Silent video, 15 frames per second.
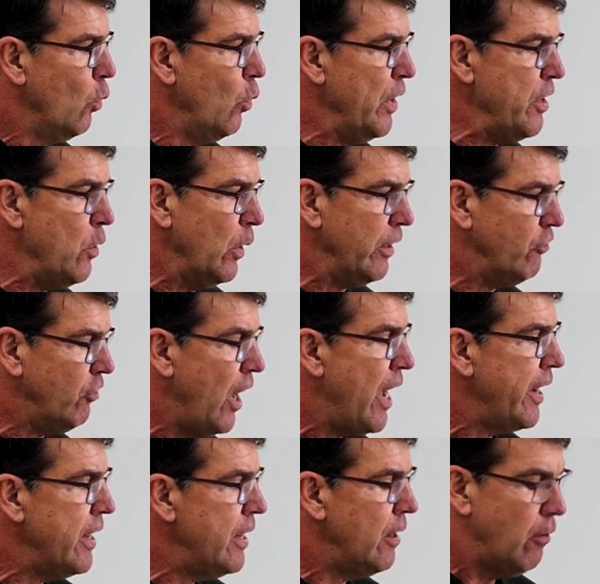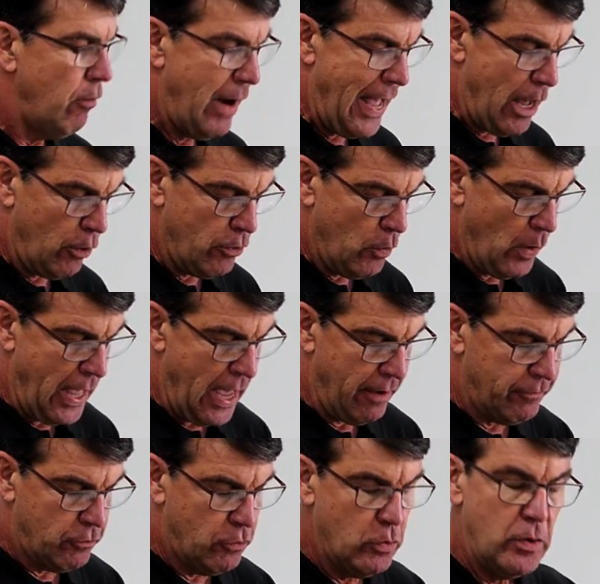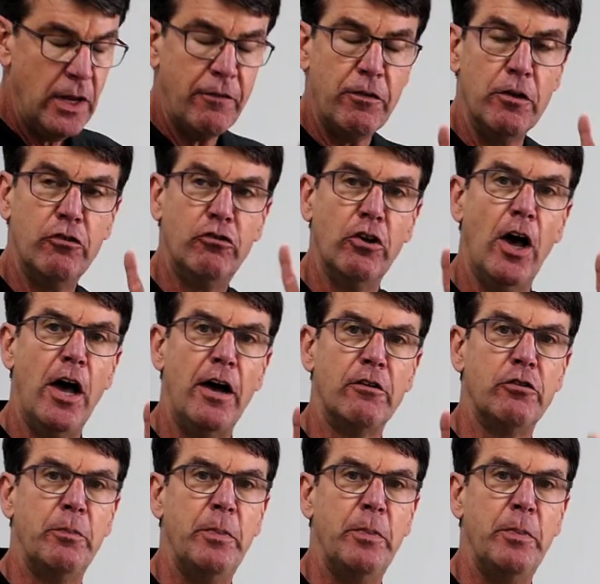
When you are jogging it around, you have two different jog